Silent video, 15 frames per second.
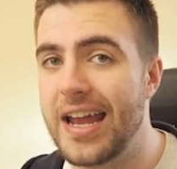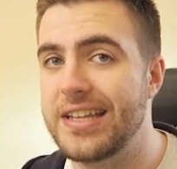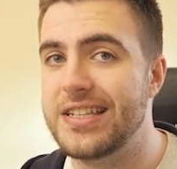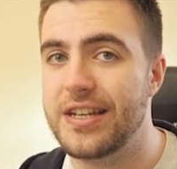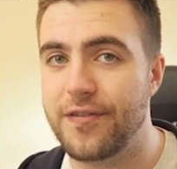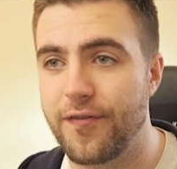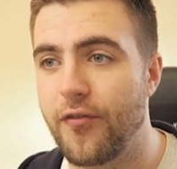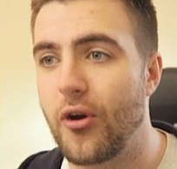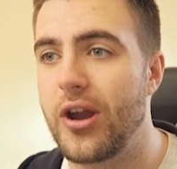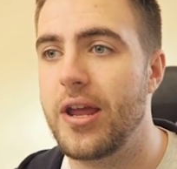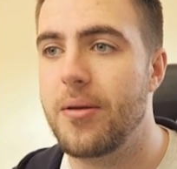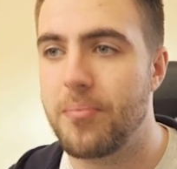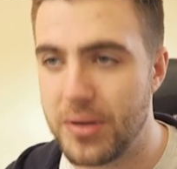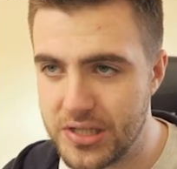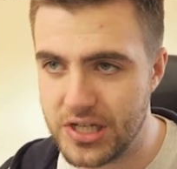
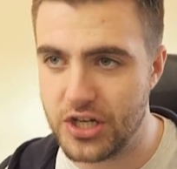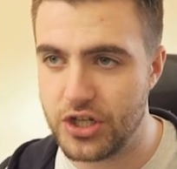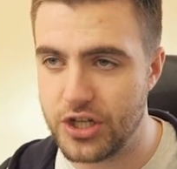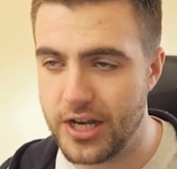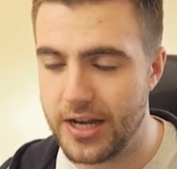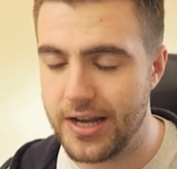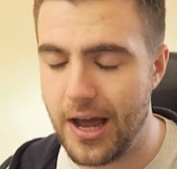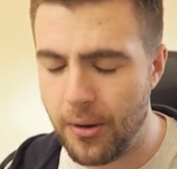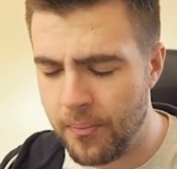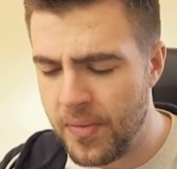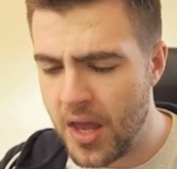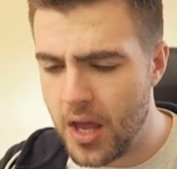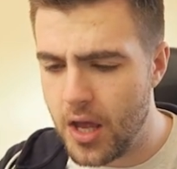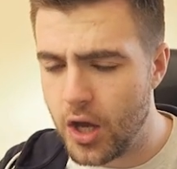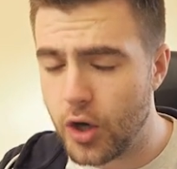83 positioning. Now,
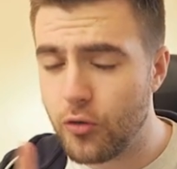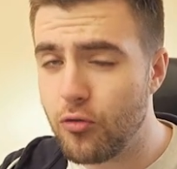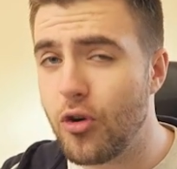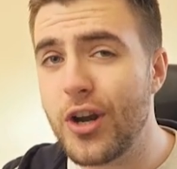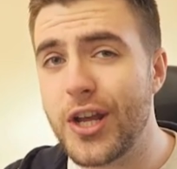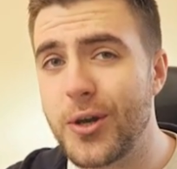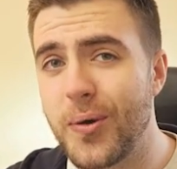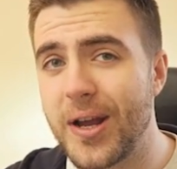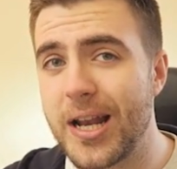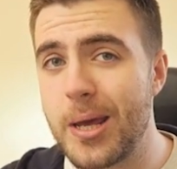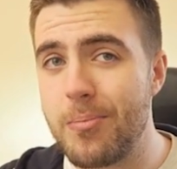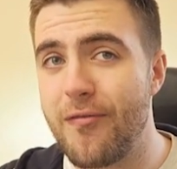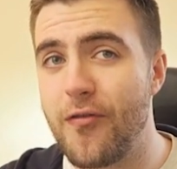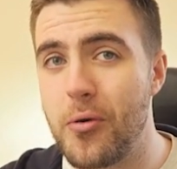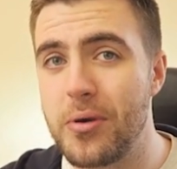really
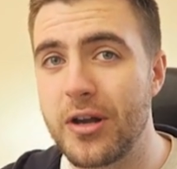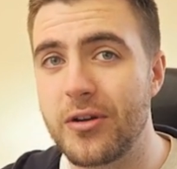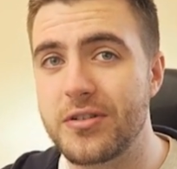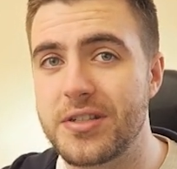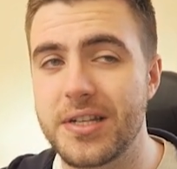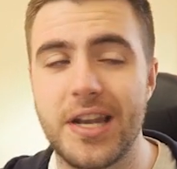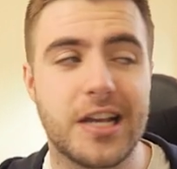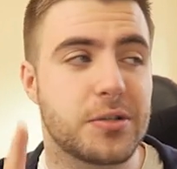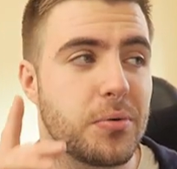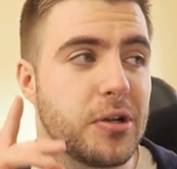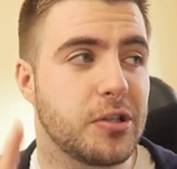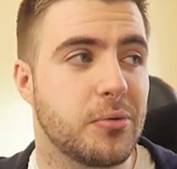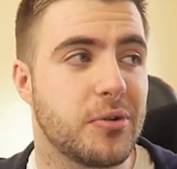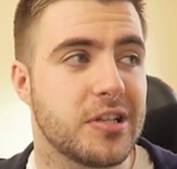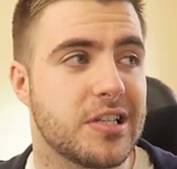quickly, before we go on to the next one,
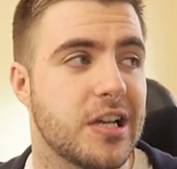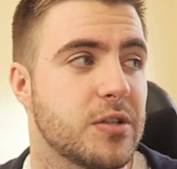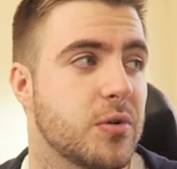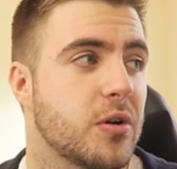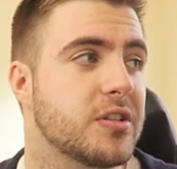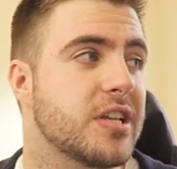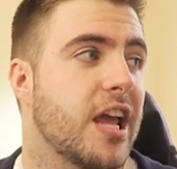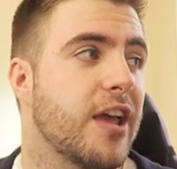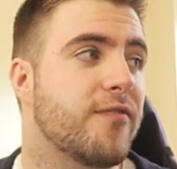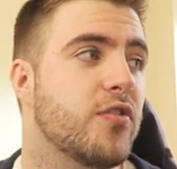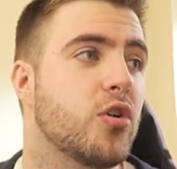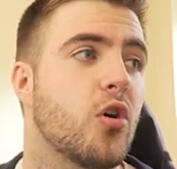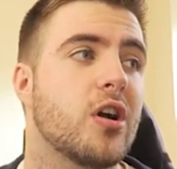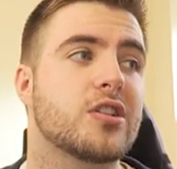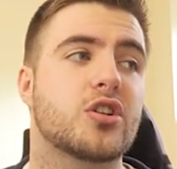I do want to say as well, is if
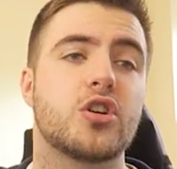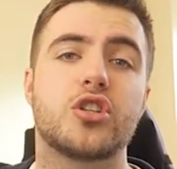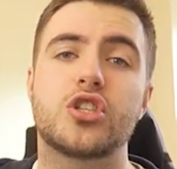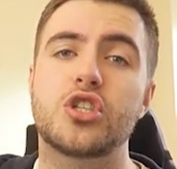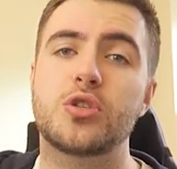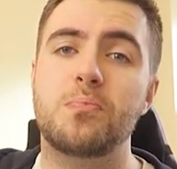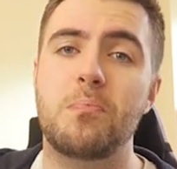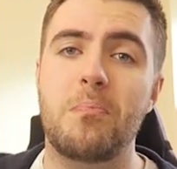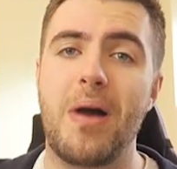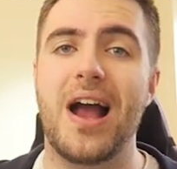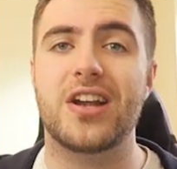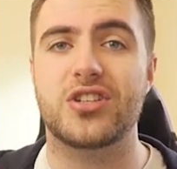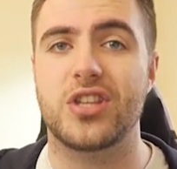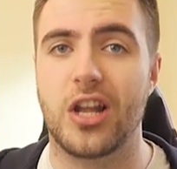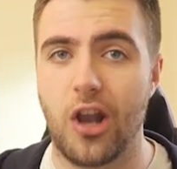you guys could
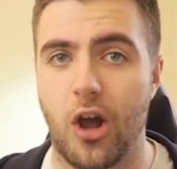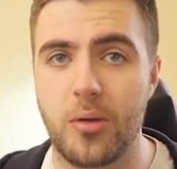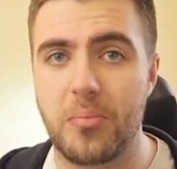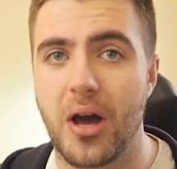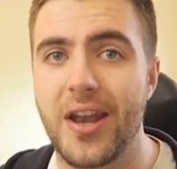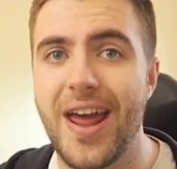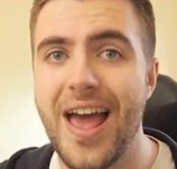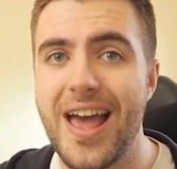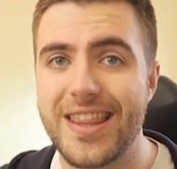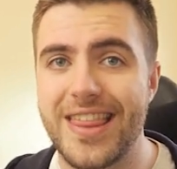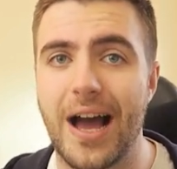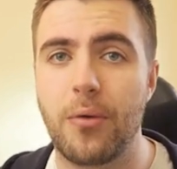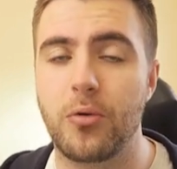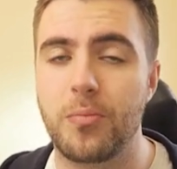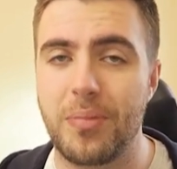smash that like button,
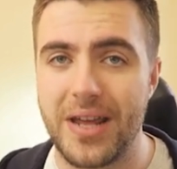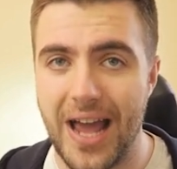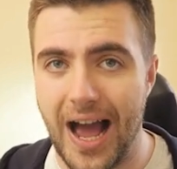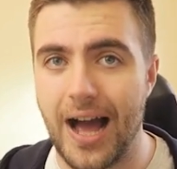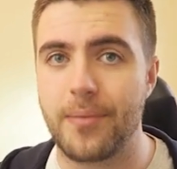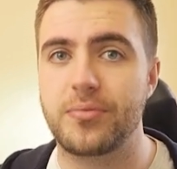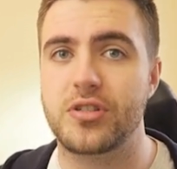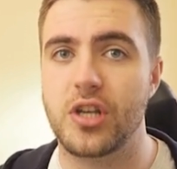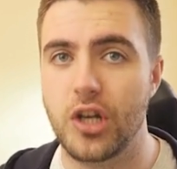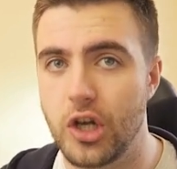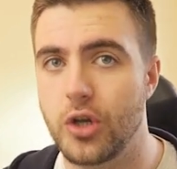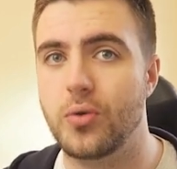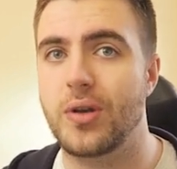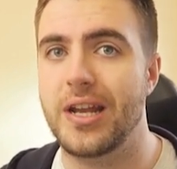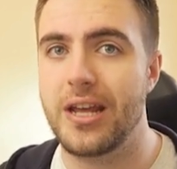that would be
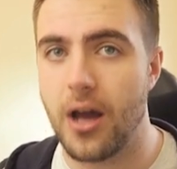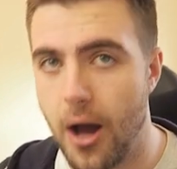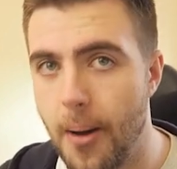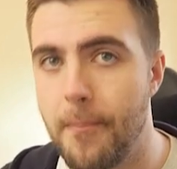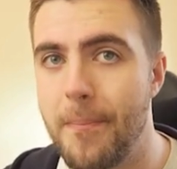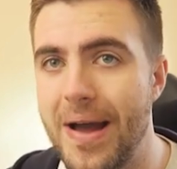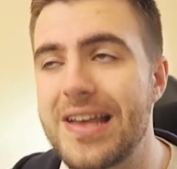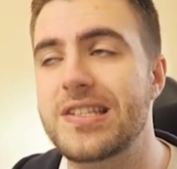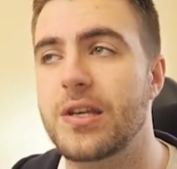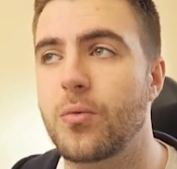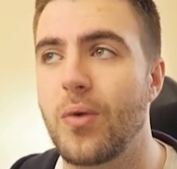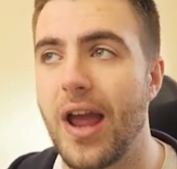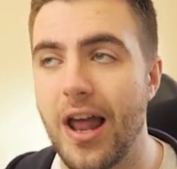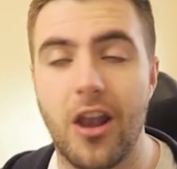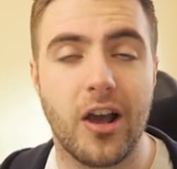absolutely
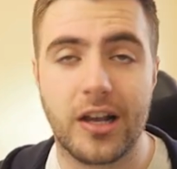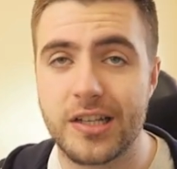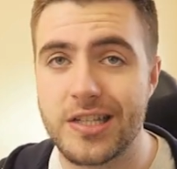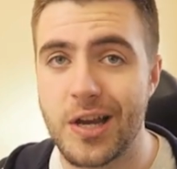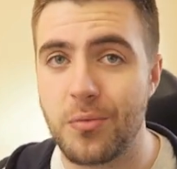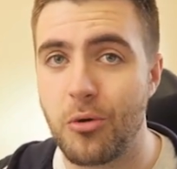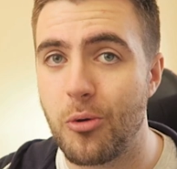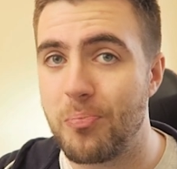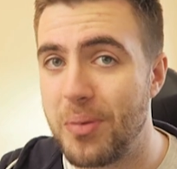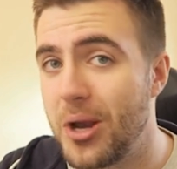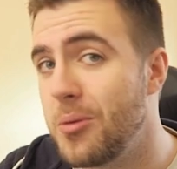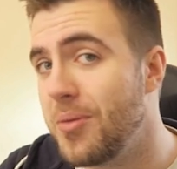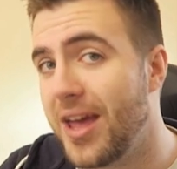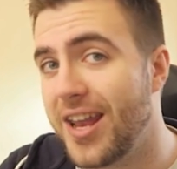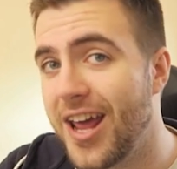amazing. We, like I said, we've
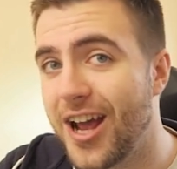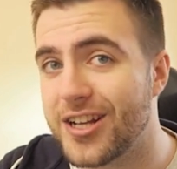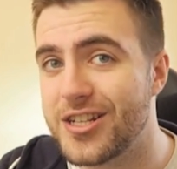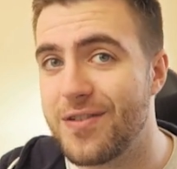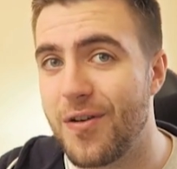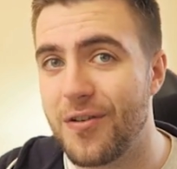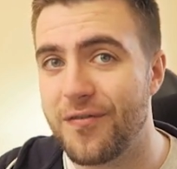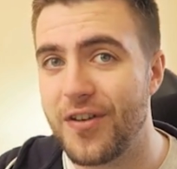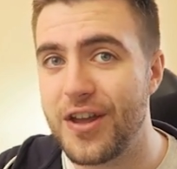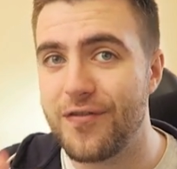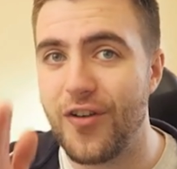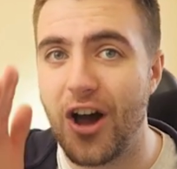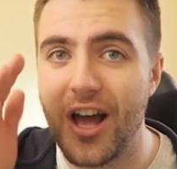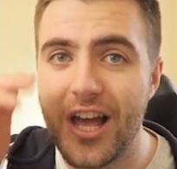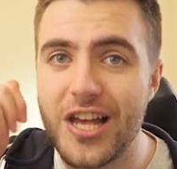been a bit inactive on
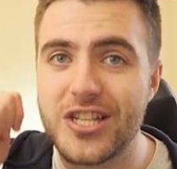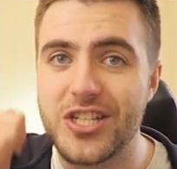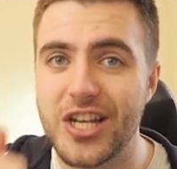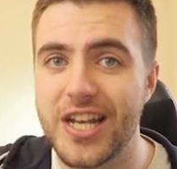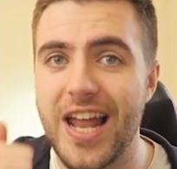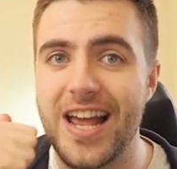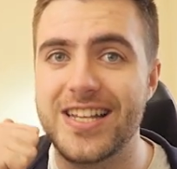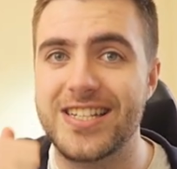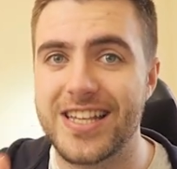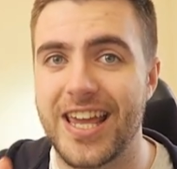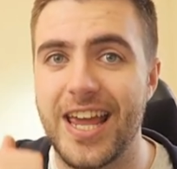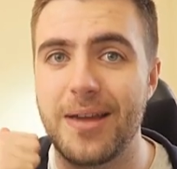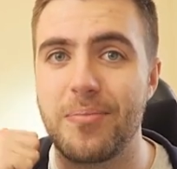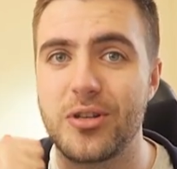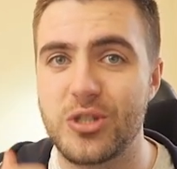FIFA, so let's
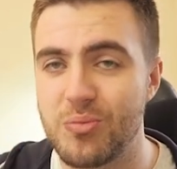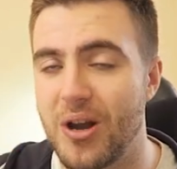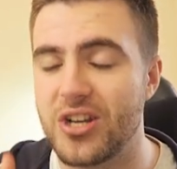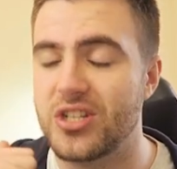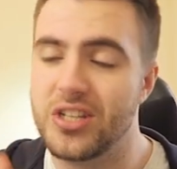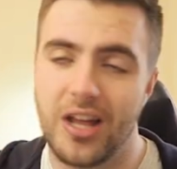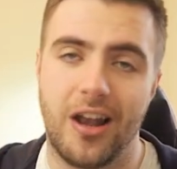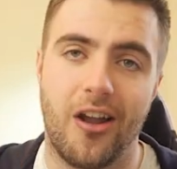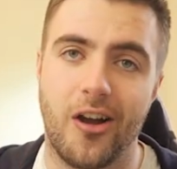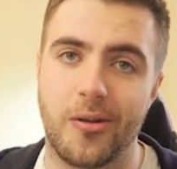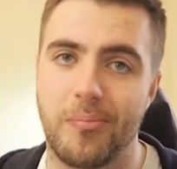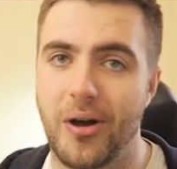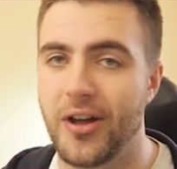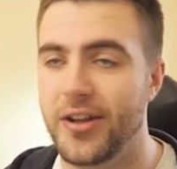keep smashing that like